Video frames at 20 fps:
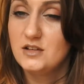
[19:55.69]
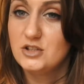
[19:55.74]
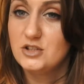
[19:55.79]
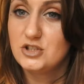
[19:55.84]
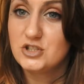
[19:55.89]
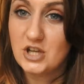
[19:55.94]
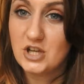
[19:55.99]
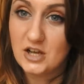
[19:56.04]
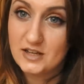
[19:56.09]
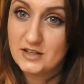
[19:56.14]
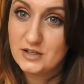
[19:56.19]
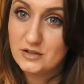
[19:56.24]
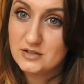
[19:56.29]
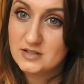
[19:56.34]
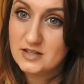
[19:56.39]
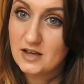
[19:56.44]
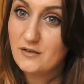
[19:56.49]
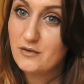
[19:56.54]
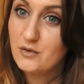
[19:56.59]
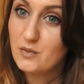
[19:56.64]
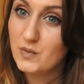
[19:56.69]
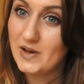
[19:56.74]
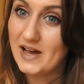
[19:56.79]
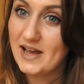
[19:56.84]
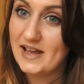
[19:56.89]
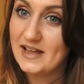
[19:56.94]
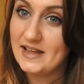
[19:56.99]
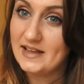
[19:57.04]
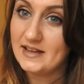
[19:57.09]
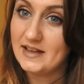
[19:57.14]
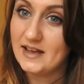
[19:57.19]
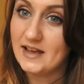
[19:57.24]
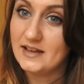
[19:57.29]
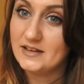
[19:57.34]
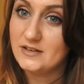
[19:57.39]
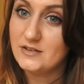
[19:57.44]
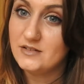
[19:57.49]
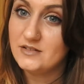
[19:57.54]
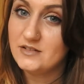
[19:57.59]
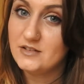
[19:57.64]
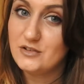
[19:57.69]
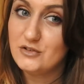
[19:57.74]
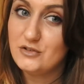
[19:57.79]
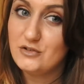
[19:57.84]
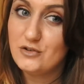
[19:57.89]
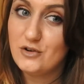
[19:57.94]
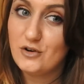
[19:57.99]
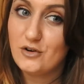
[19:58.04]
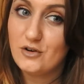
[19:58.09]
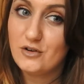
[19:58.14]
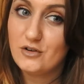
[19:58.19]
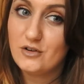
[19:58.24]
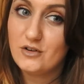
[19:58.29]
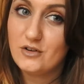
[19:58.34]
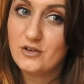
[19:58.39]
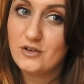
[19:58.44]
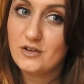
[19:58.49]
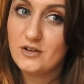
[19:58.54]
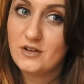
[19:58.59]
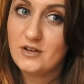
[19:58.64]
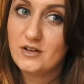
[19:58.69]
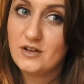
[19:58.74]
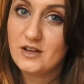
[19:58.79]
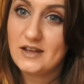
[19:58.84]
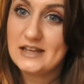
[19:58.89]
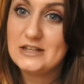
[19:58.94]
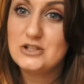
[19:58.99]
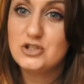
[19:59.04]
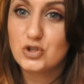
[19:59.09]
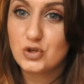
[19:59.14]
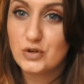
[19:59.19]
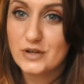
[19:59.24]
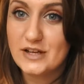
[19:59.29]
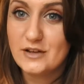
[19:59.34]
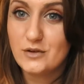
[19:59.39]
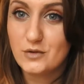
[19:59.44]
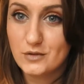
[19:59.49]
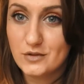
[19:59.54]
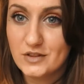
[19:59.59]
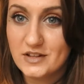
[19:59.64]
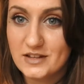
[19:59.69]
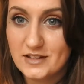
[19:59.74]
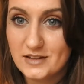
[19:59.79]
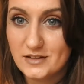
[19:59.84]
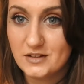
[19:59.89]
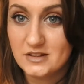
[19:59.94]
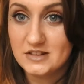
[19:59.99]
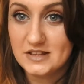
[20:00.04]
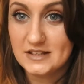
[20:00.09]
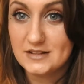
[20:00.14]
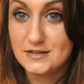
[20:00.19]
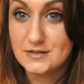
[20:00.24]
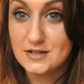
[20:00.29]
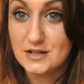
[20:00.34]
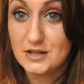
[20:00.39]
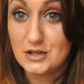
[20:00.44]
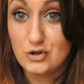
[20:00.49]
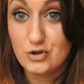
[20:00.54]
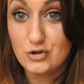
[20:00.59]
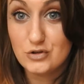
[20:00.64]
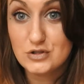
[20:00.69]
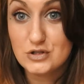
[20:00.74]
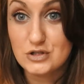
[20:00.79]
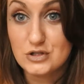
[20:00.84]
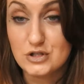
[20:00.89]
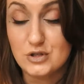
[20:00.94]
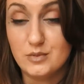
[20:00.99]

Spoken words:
shutting yourself away and not enjoying all the little things that you used to